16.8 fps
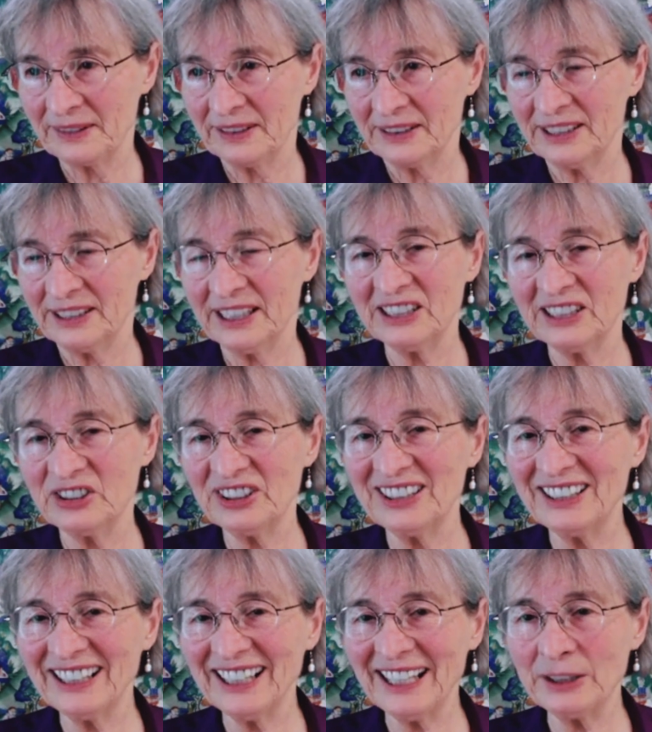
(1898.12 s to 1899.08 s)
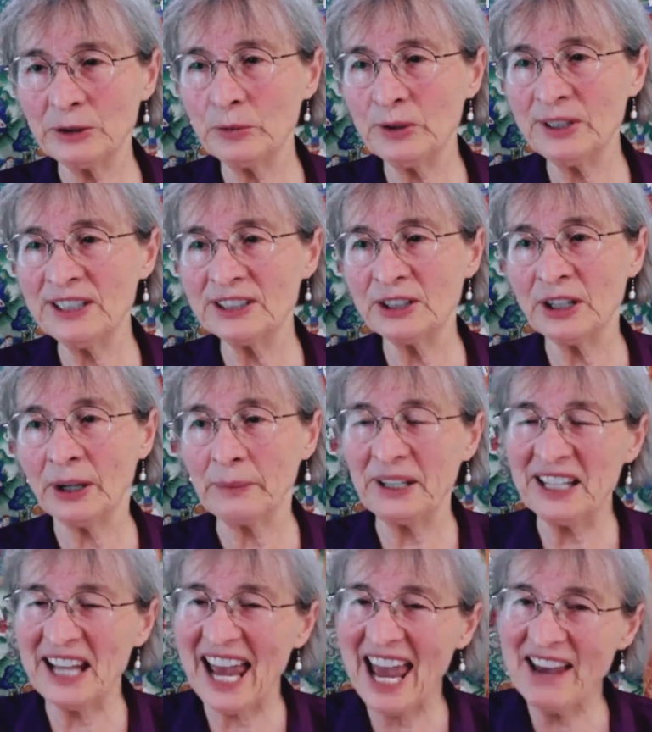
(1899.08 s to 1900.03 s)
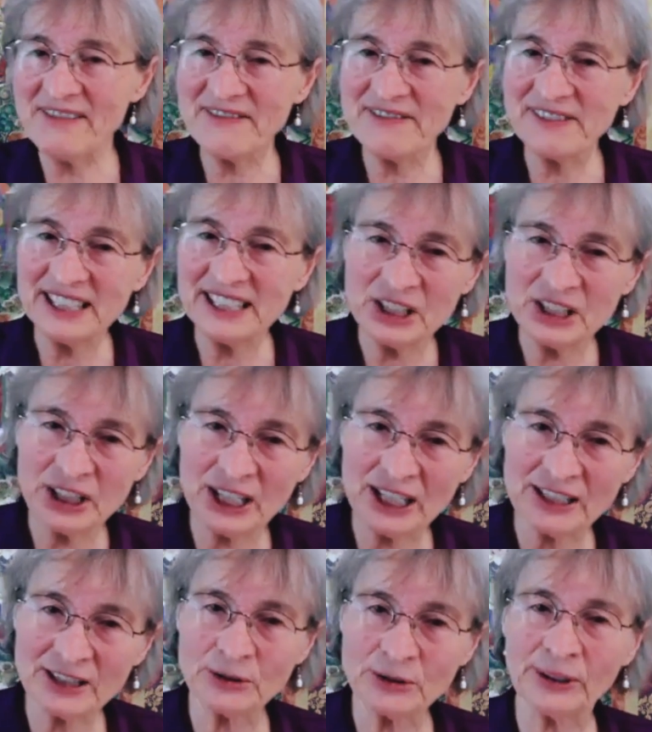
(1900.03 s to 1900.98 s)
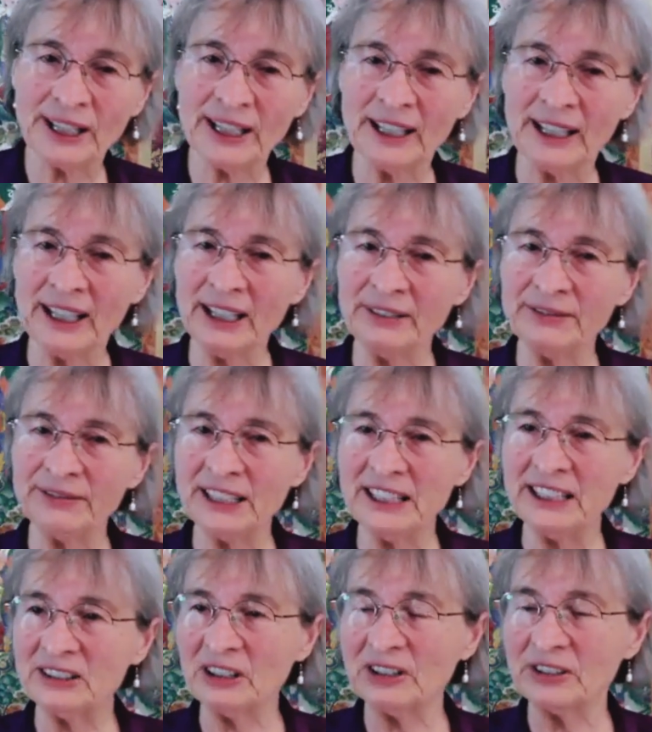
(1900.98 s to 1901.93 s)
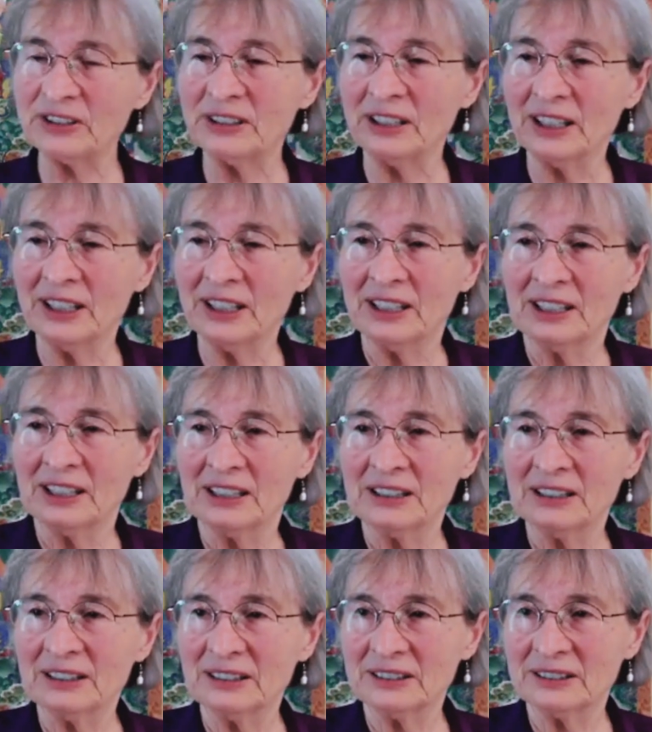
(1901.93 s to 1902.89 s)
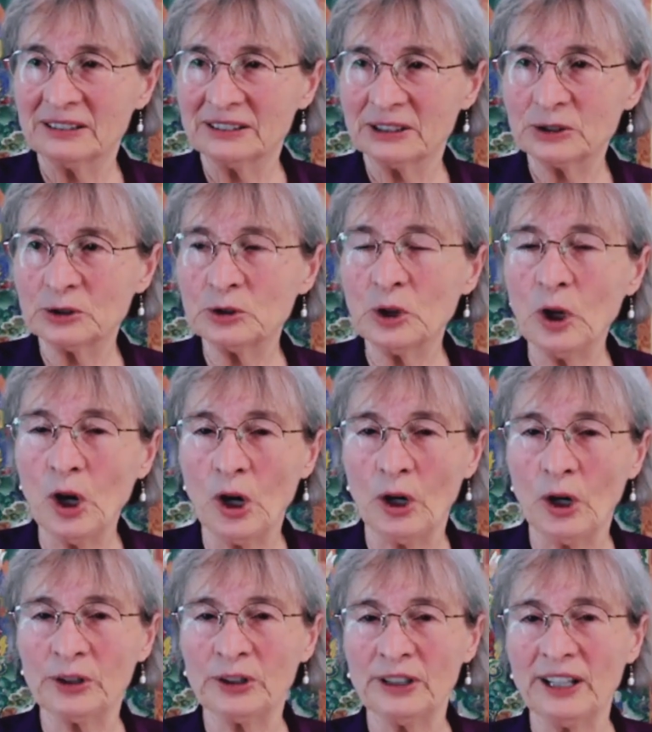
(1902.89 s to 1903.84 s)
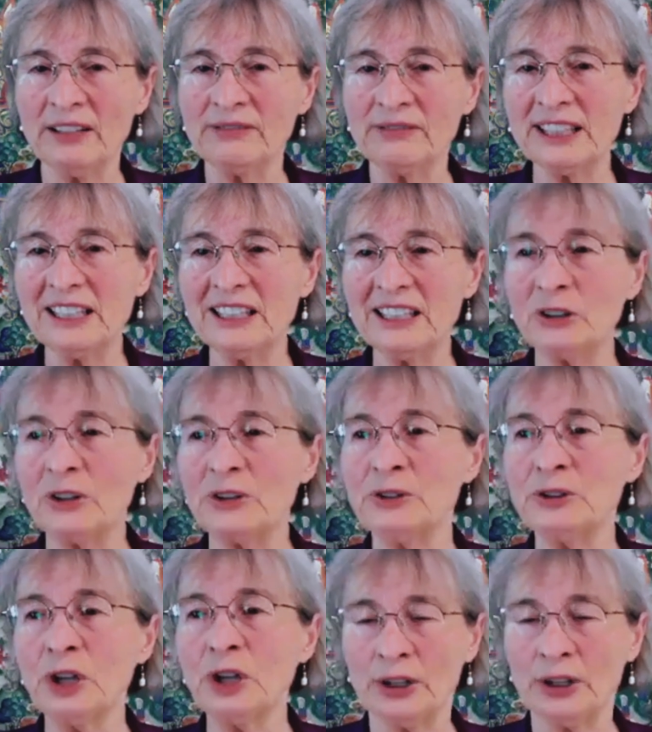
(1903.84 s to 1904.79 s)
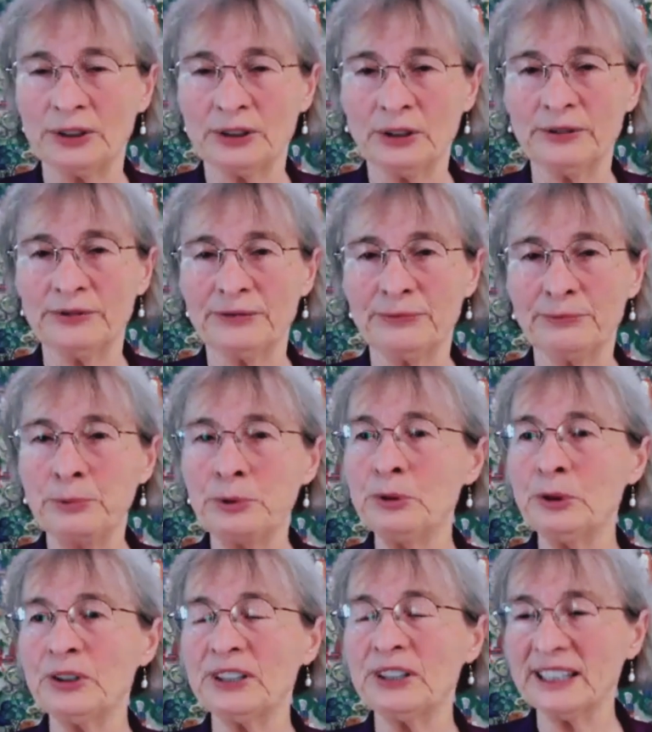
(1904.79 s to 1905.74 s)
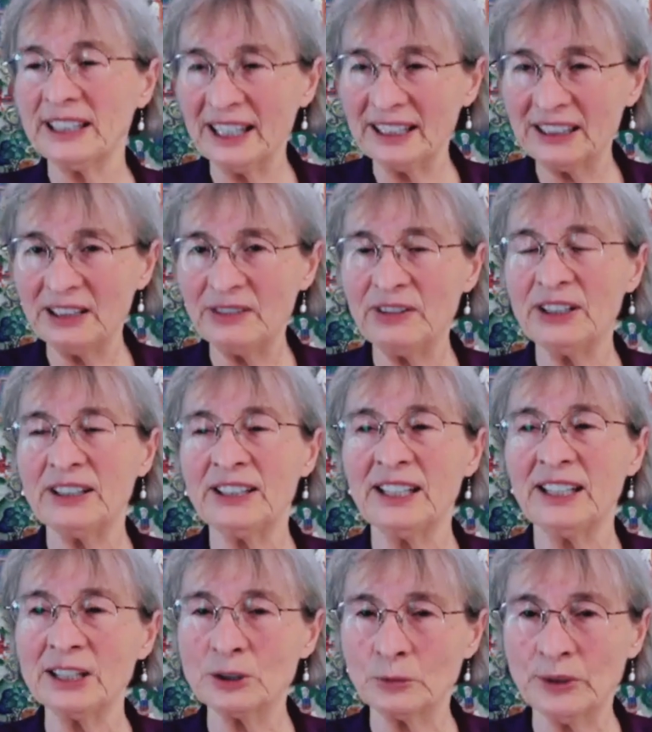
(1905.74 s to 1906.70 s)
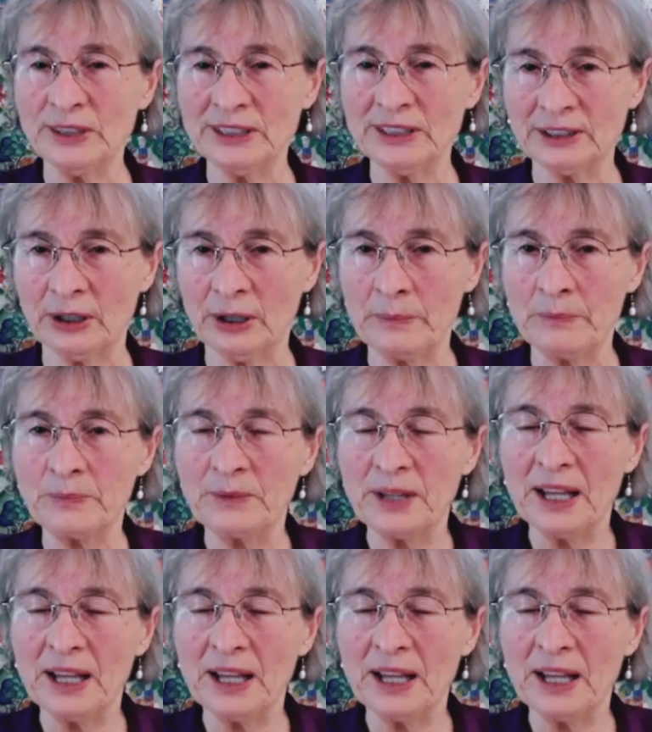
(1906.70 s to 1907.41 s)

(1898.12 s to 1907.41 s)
There is a great wisdom in every gesture, every little stroke, every little dot of pure creativity has wisdom.